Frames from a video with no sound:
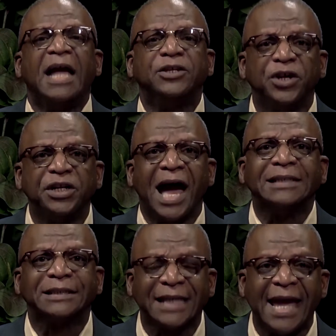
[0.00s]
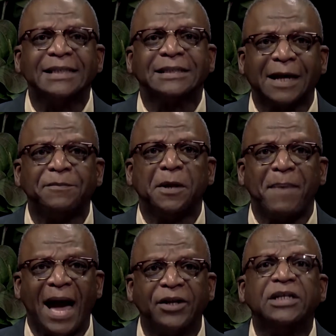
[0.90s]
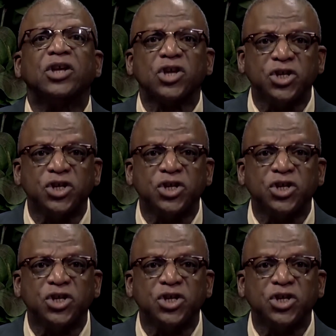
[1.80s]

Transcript: and you're not saying something about it,